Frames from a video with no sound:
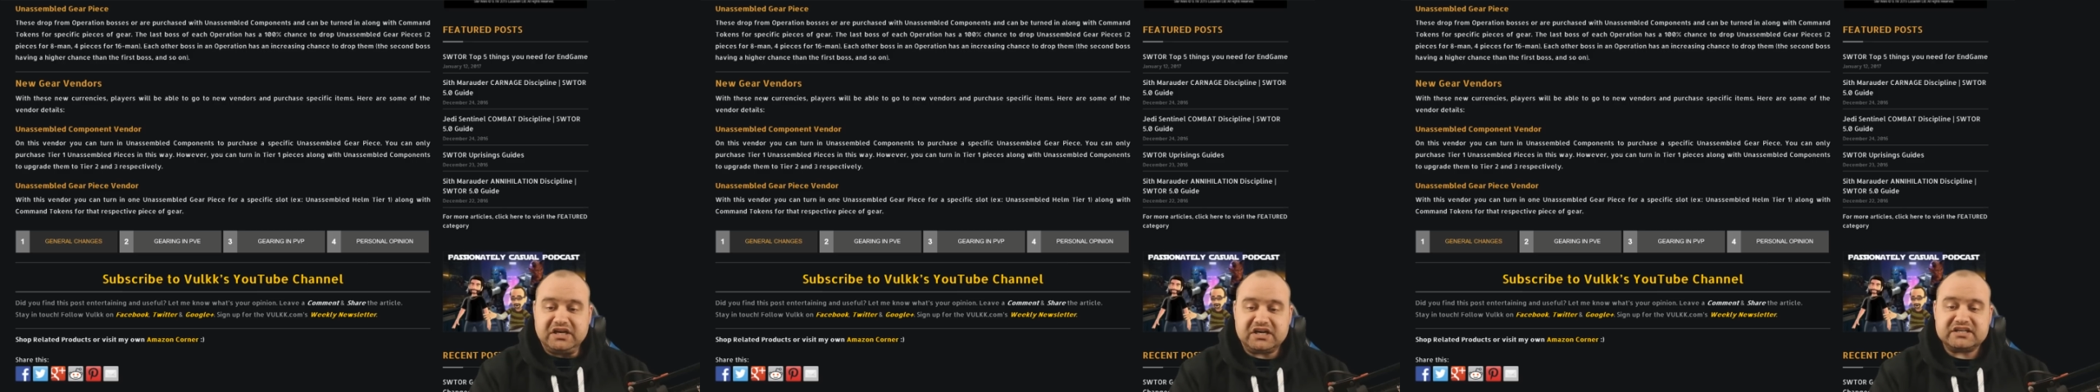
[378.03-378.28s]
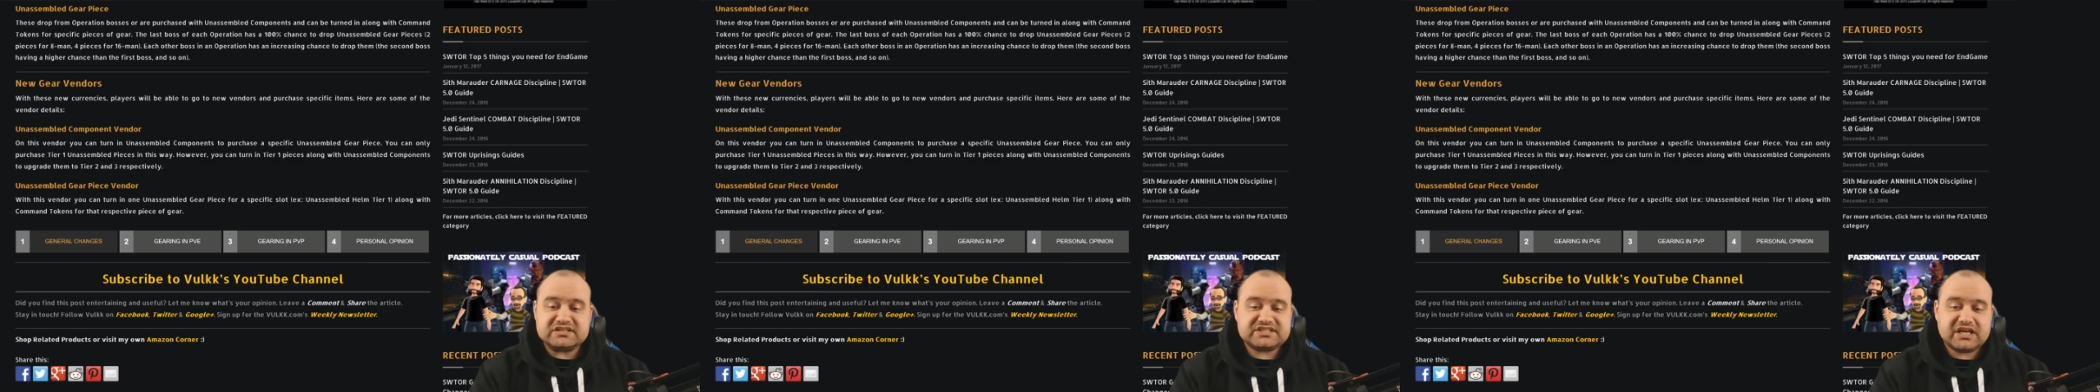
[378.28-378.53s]

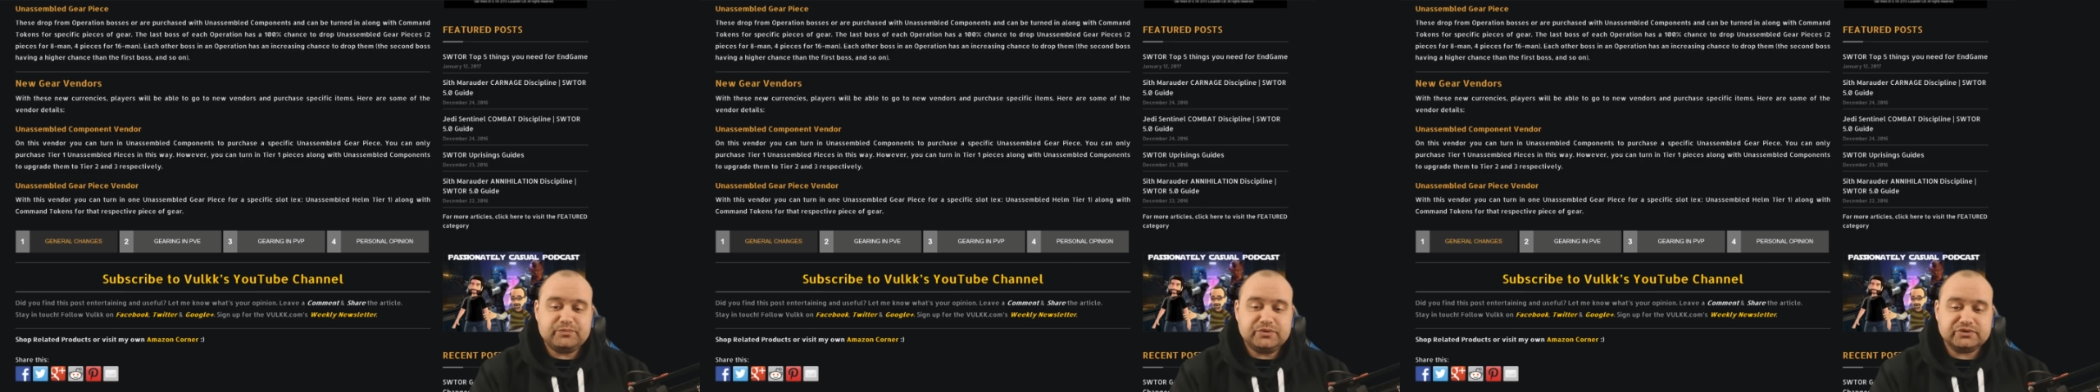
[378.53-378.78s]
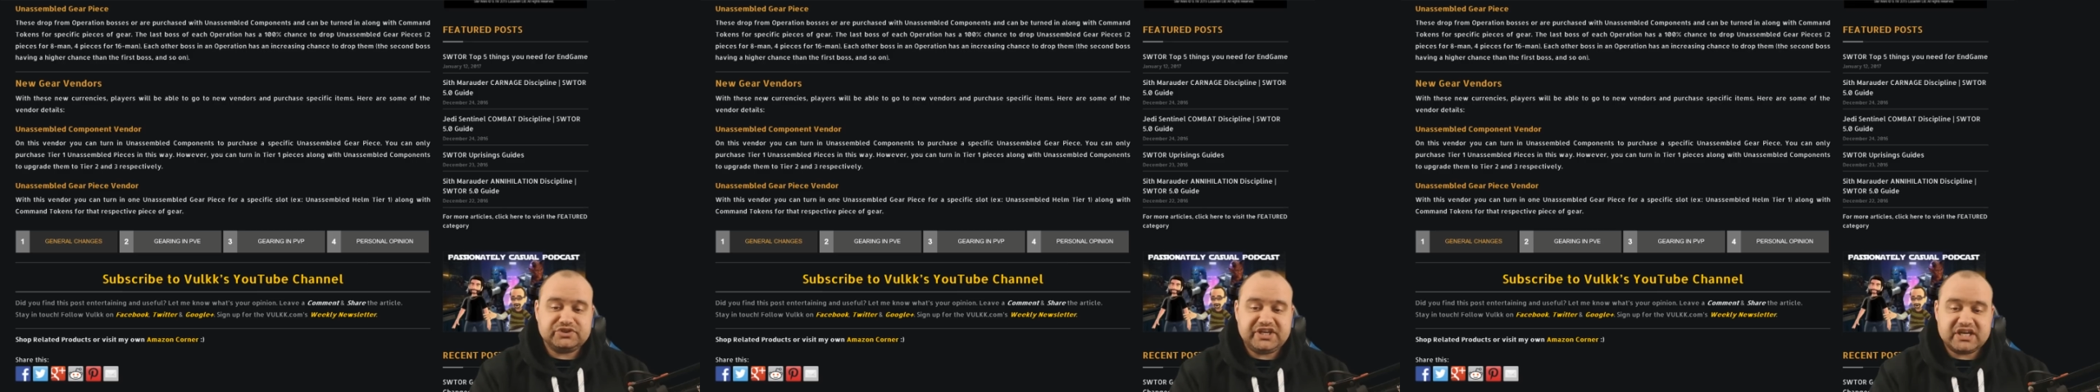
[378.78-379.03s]

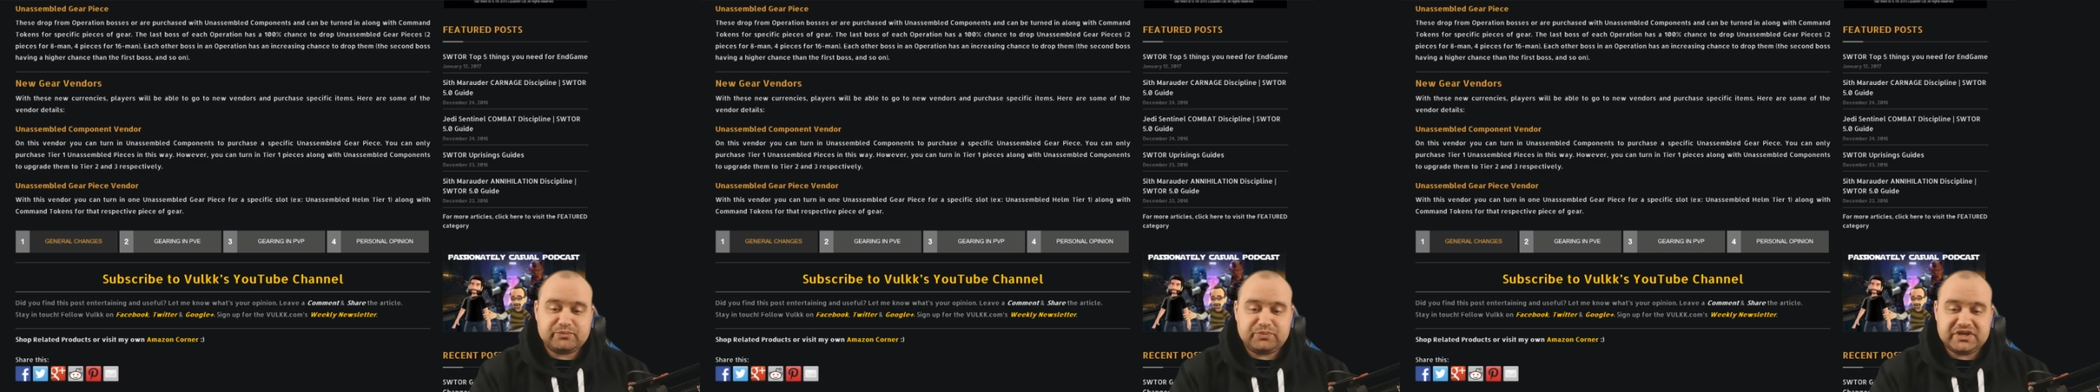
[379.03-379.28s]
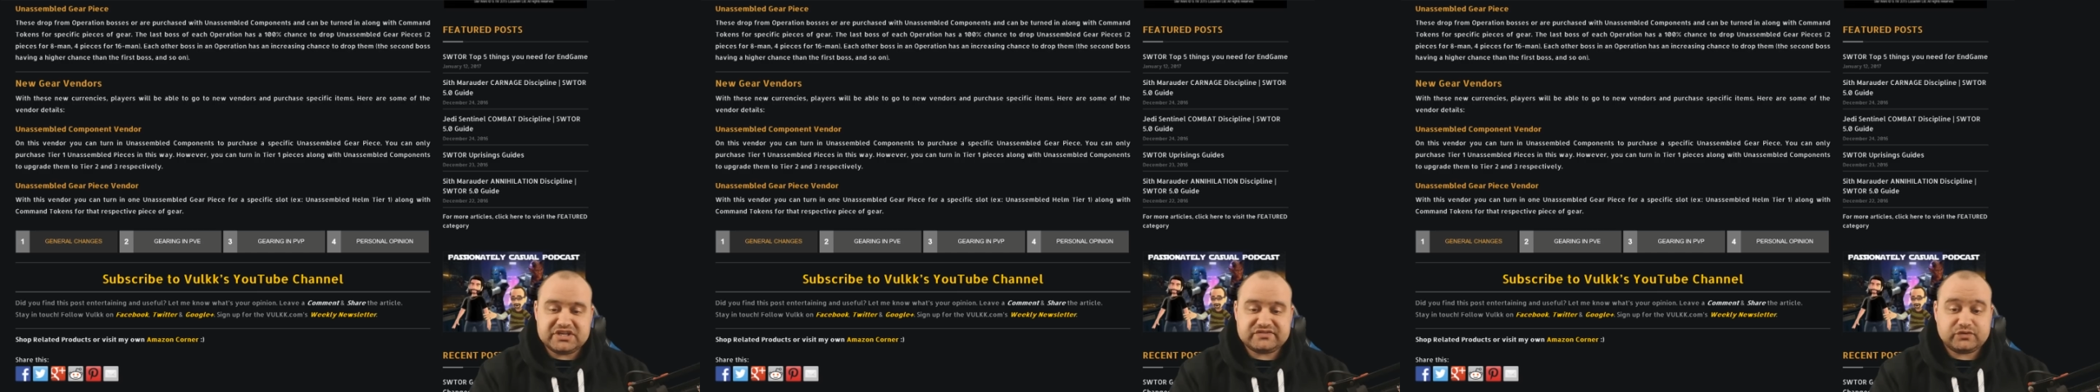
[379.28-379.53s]
unassembled gear
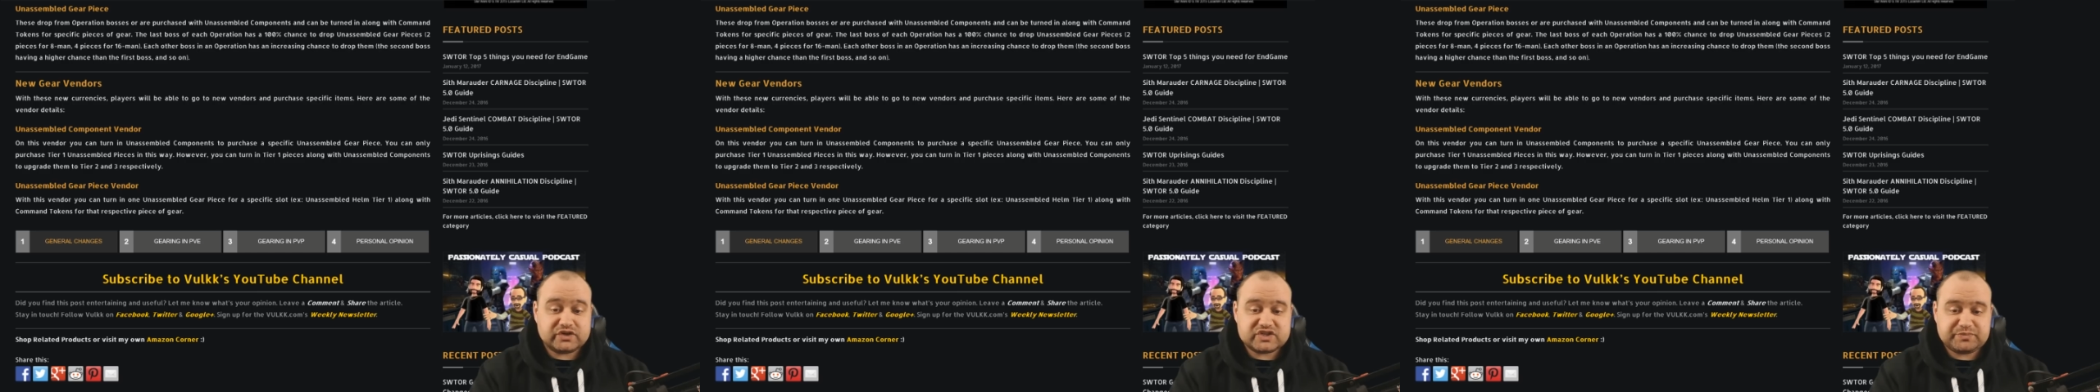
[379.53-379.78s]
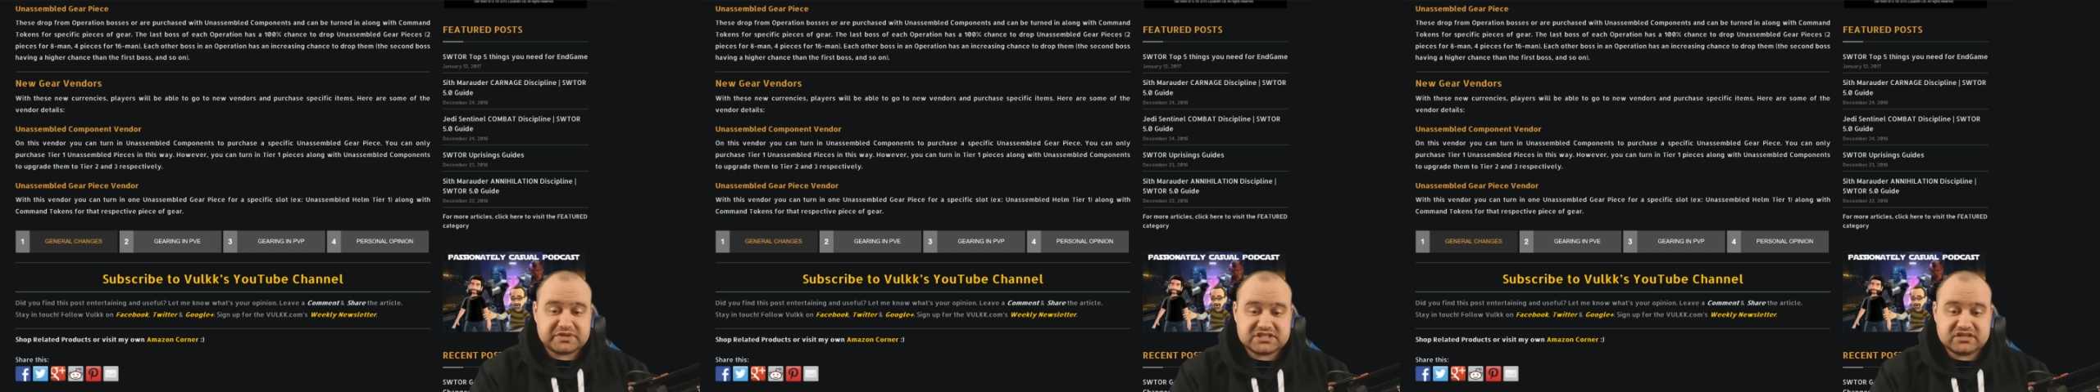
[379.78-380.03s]
piece for a
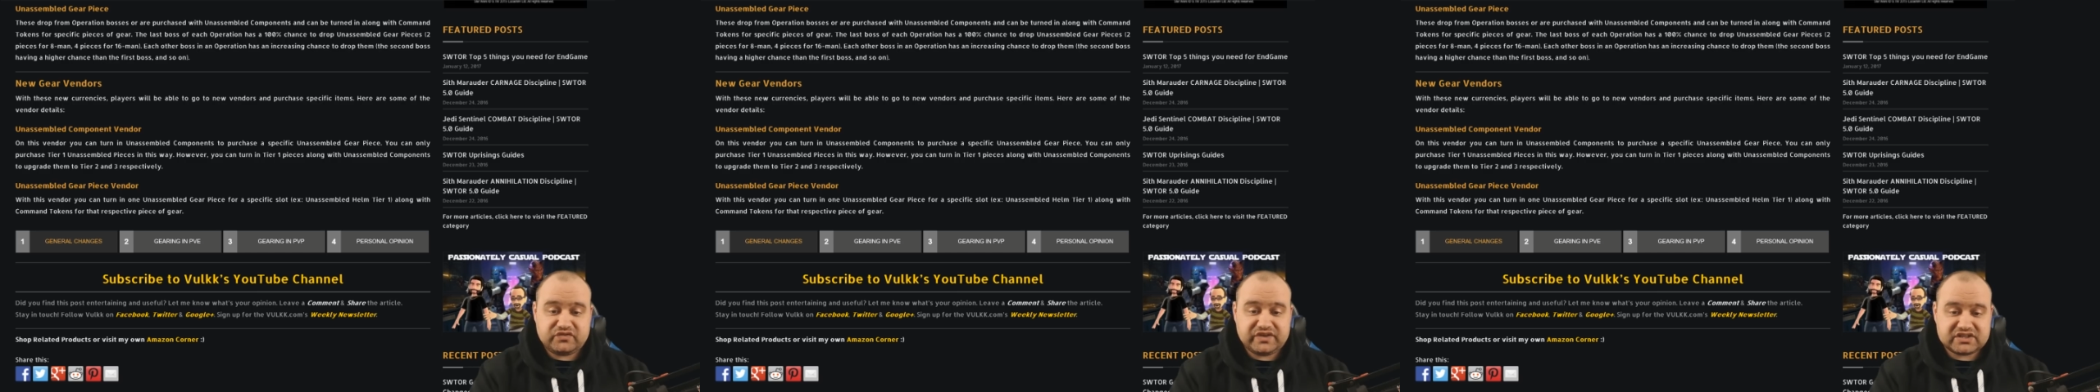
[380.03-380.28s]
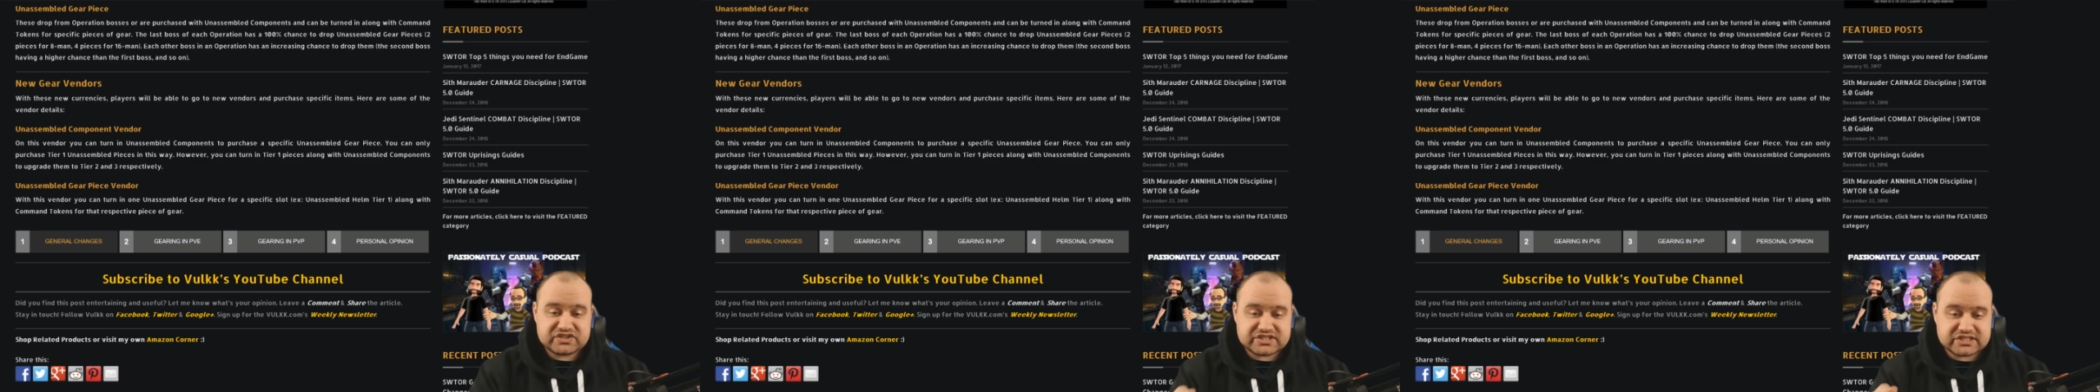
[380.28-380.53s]

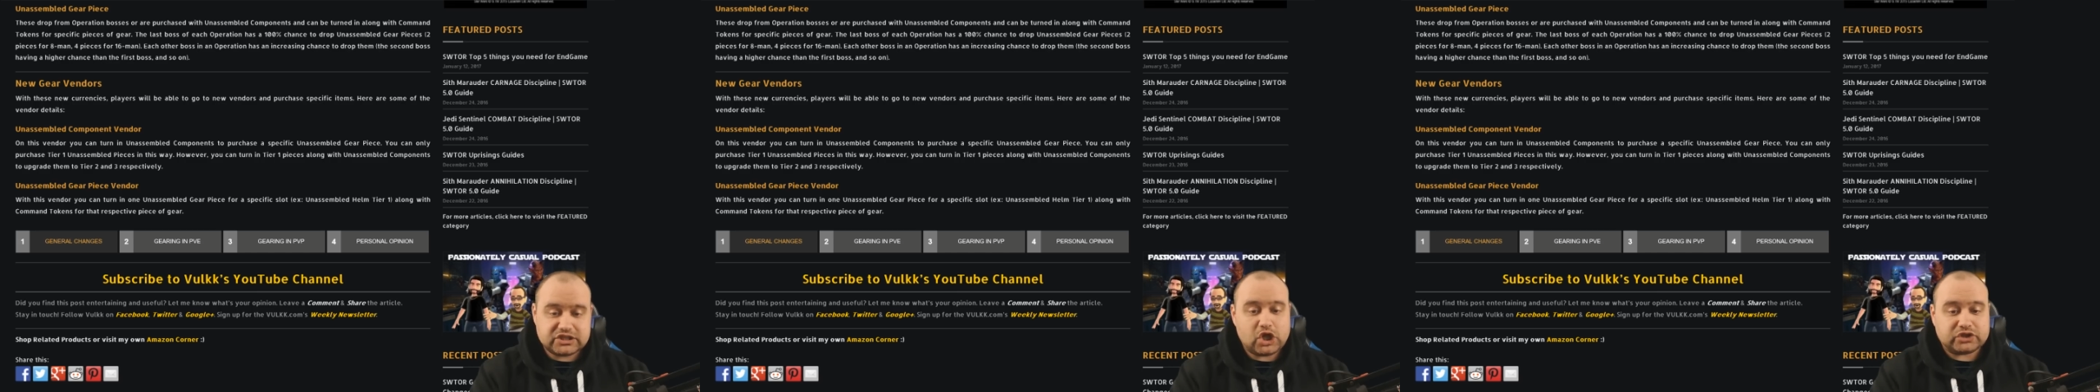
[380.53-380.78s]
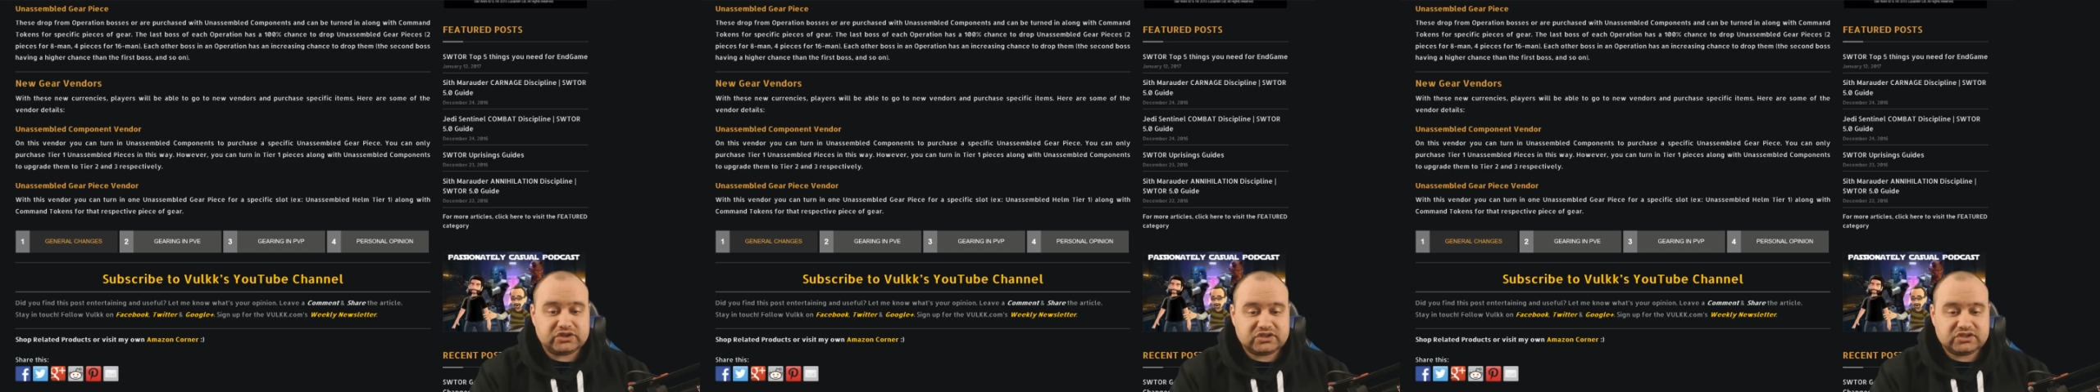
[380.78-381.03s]
specific
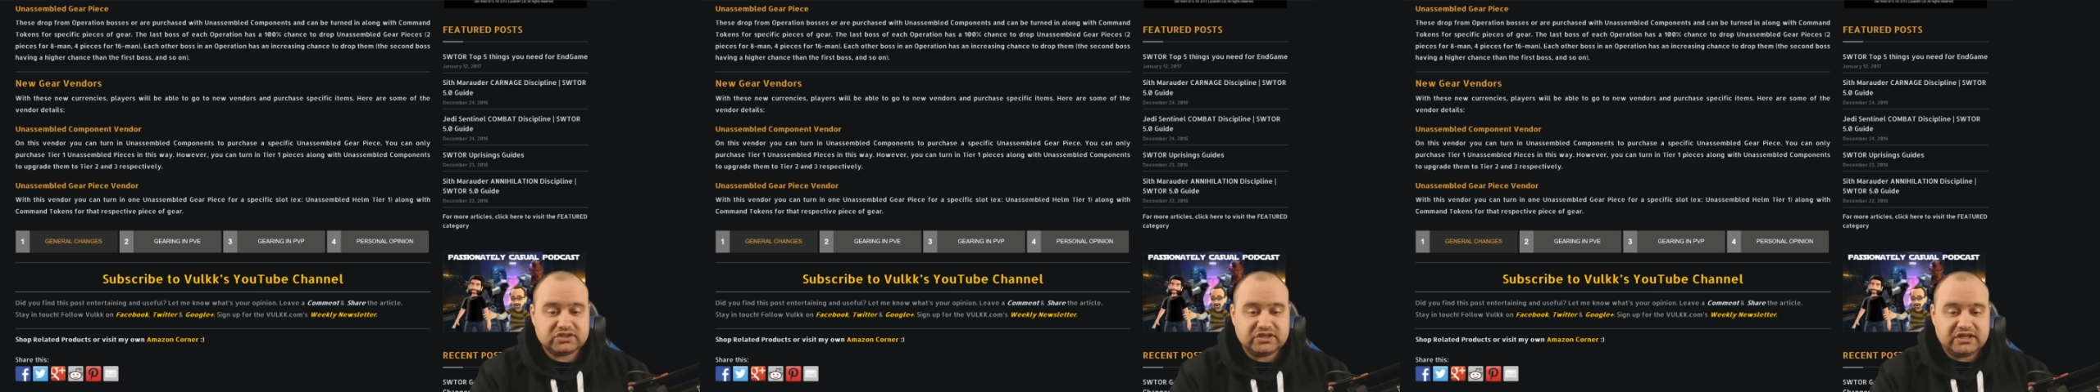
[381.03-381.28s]
slot.